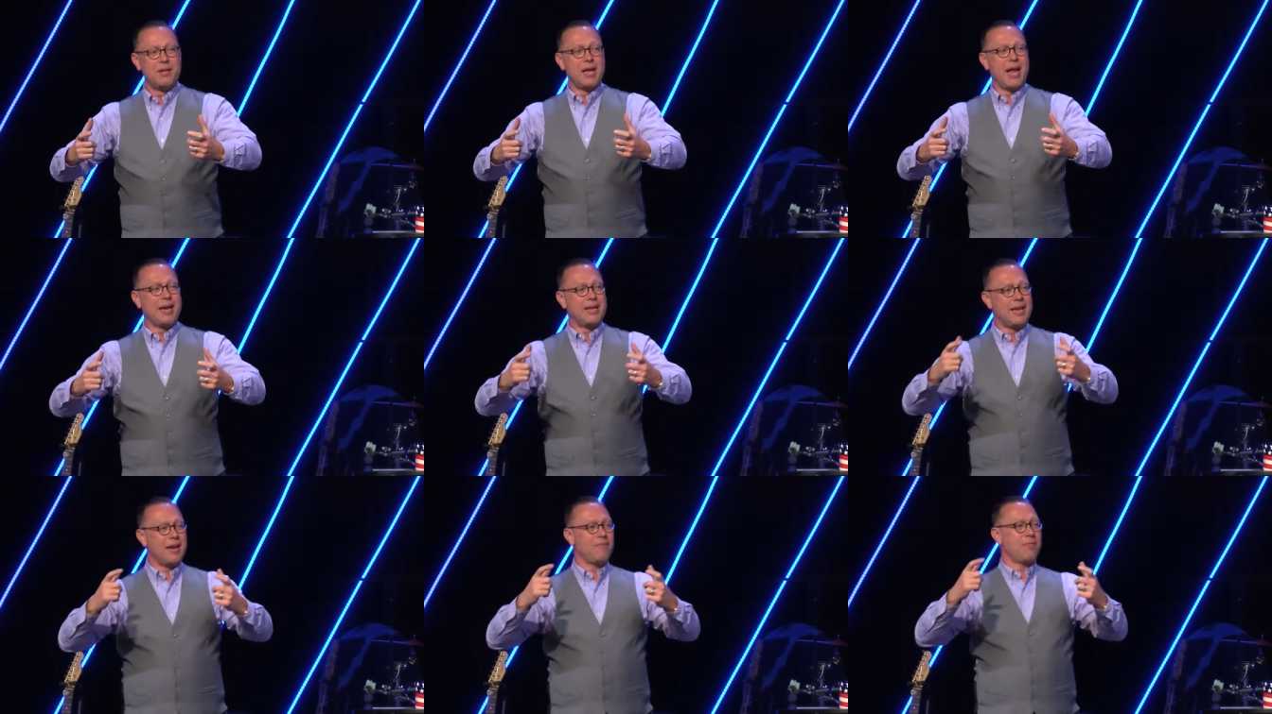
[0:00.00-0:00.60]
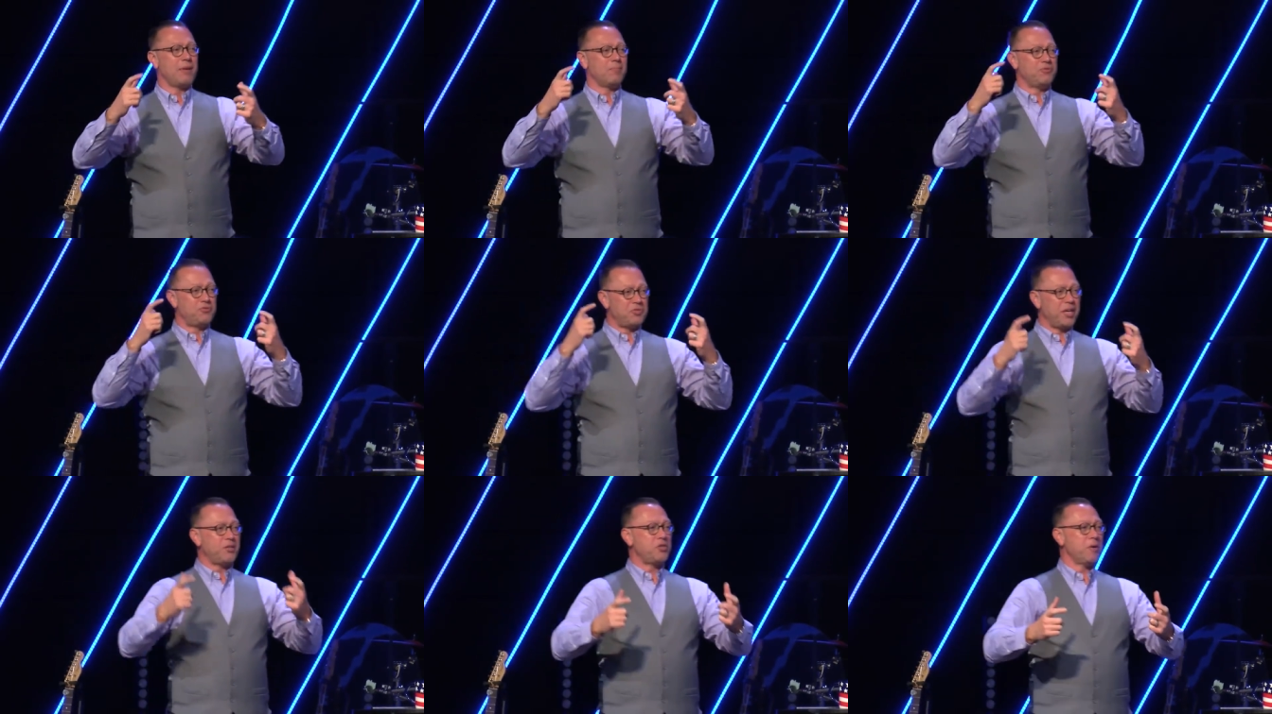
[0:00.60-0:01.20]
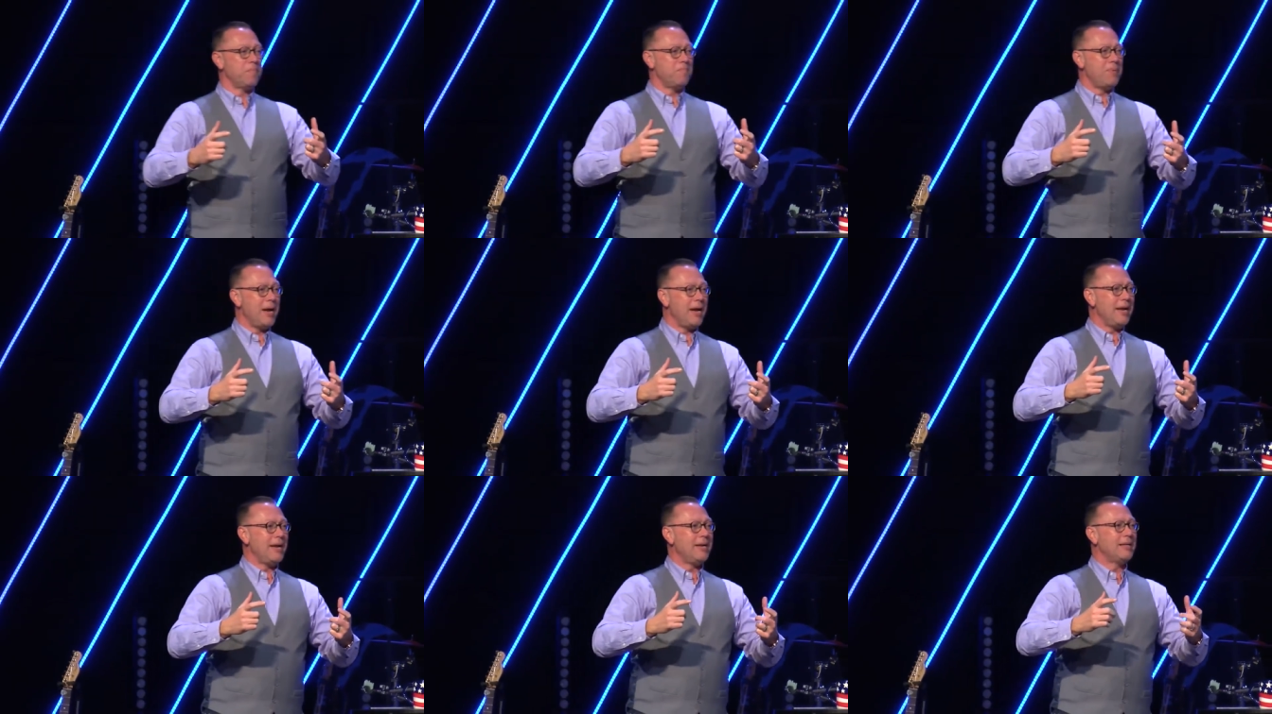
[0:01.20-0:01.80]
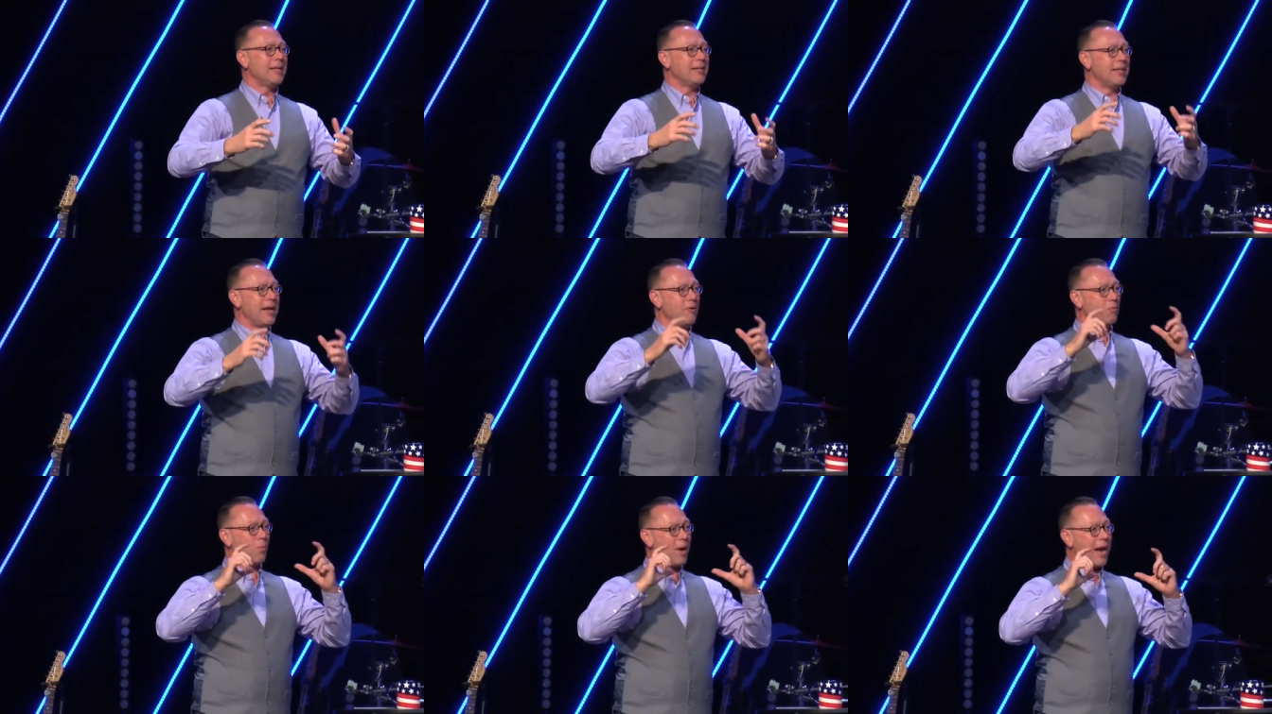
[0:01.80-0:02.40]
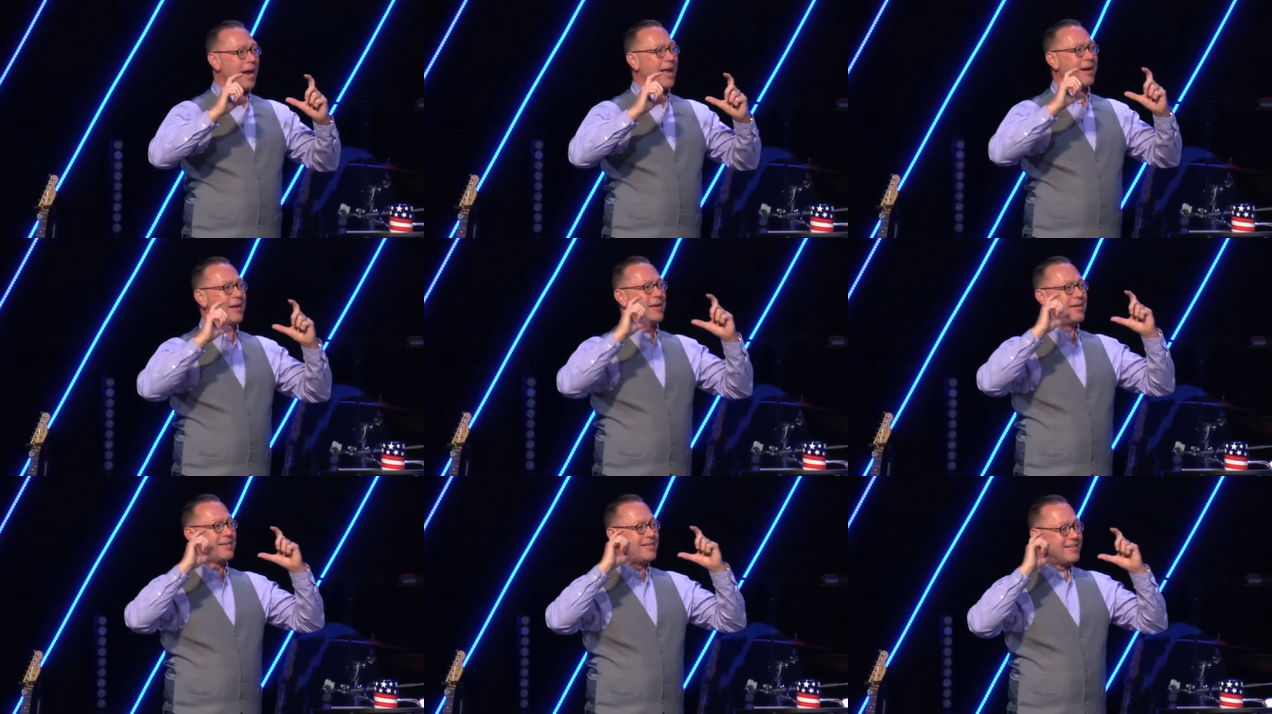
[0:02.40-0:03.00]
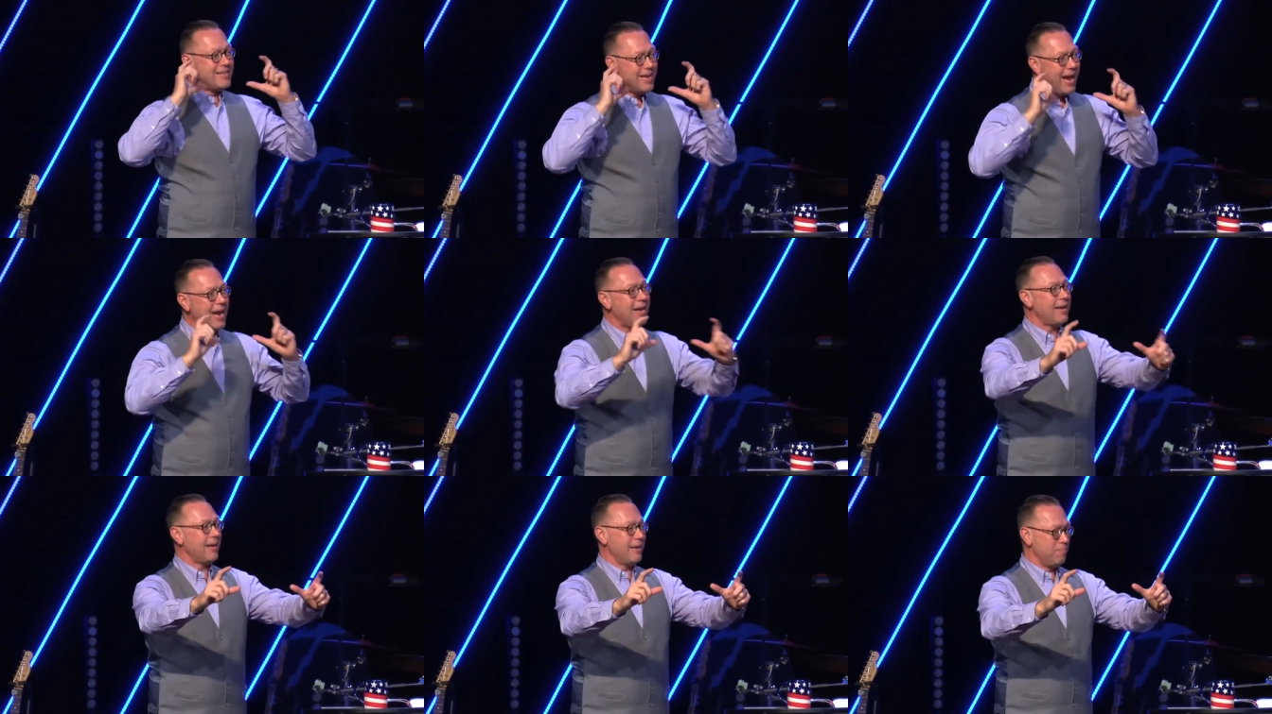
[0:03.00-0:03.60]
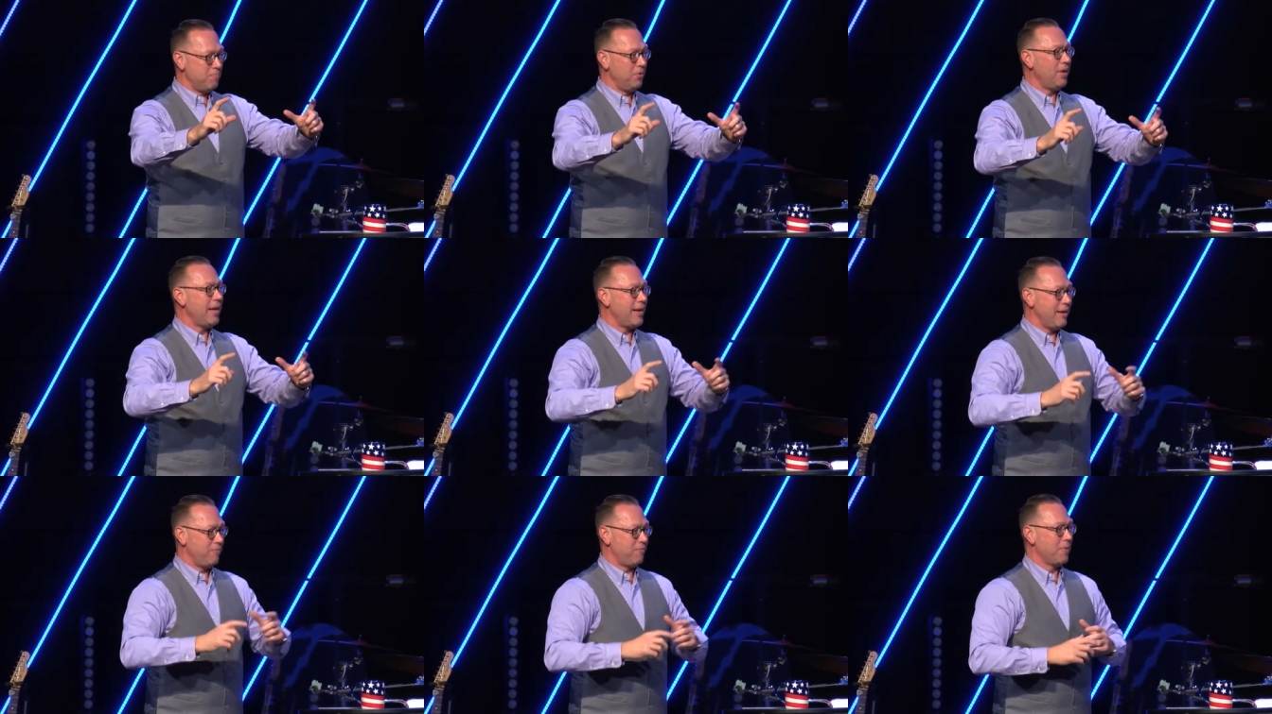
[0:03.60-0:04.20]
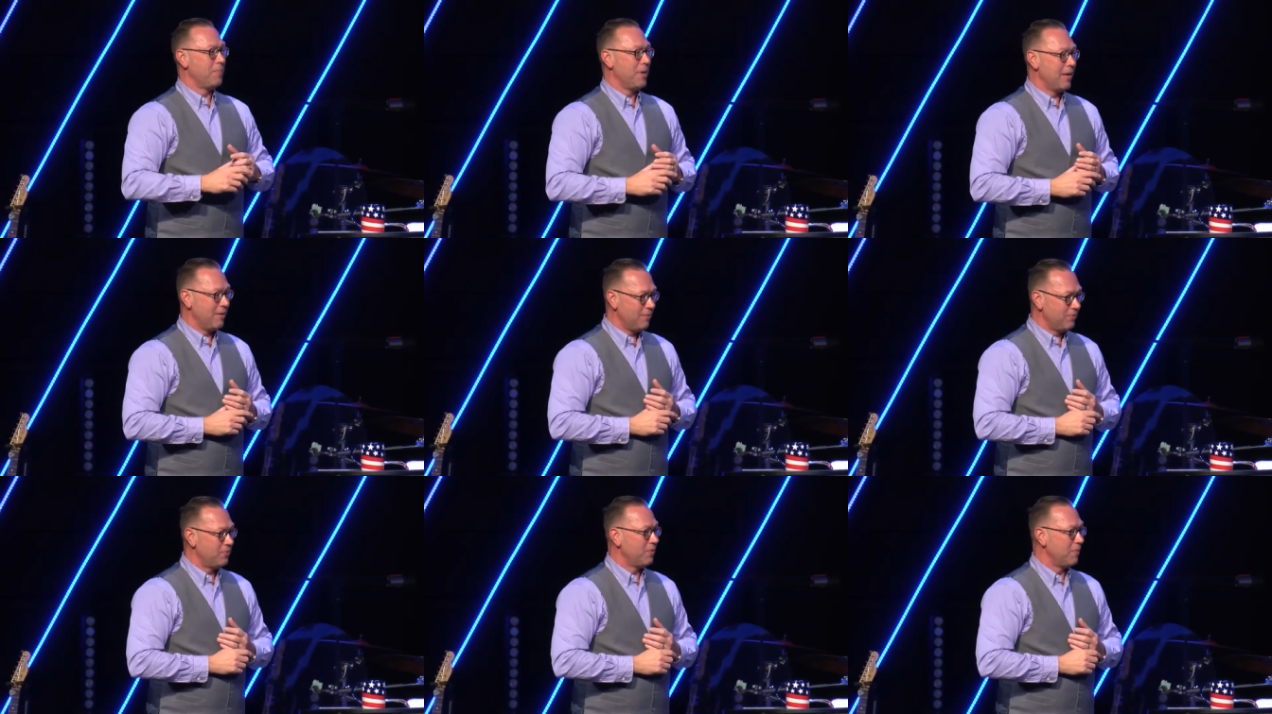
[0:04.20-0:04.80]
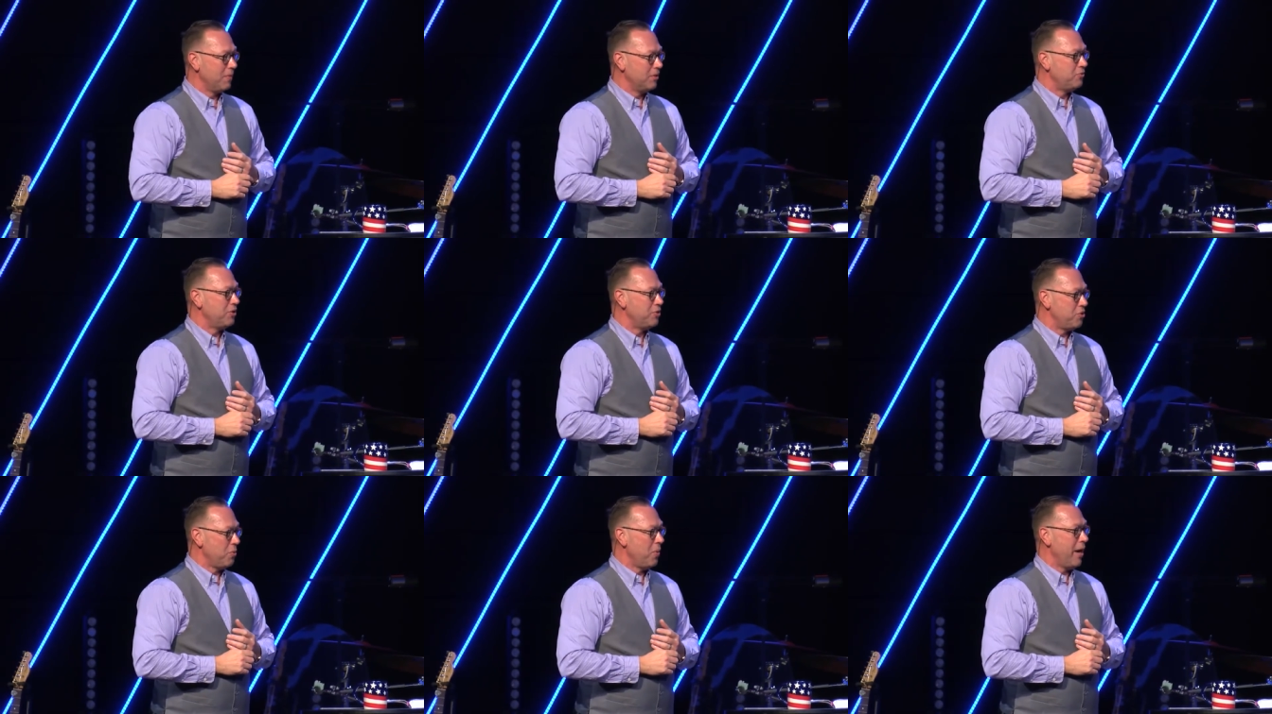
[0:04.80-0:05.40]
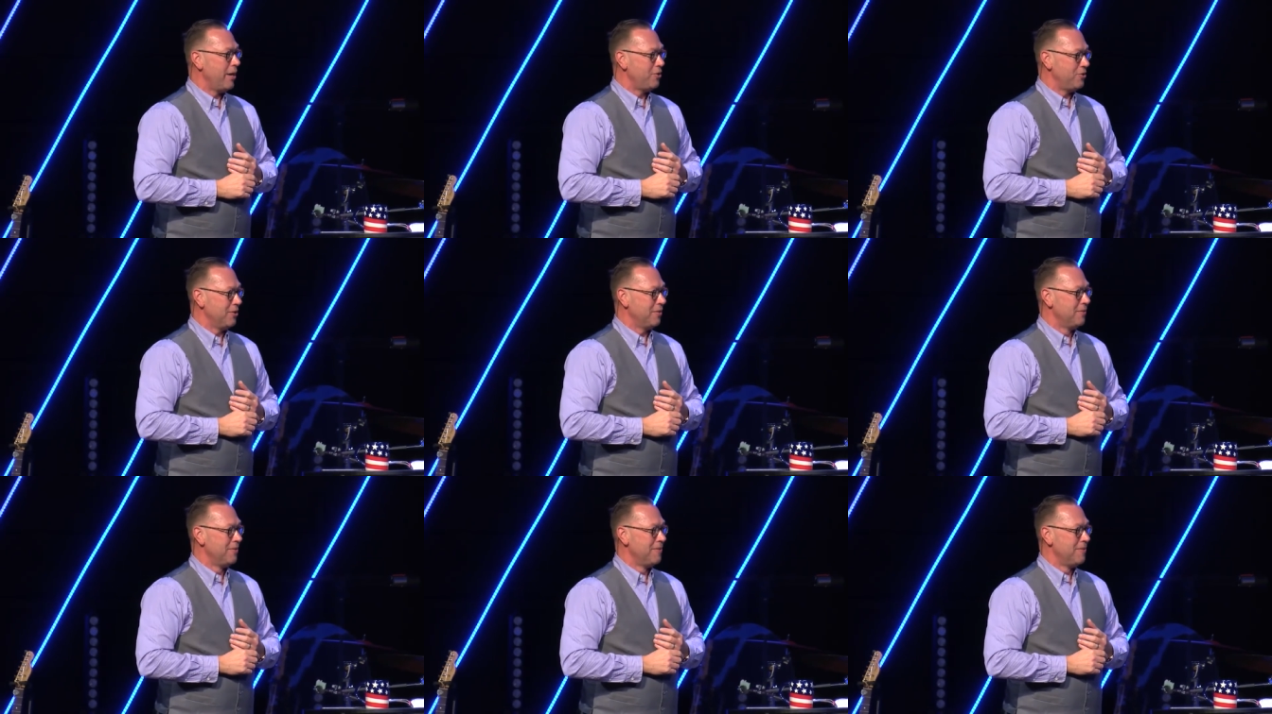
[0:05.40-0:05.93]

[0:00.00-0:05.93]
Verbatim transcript: and gave them such a beating that they ran naked and bleeding from the, from the situation.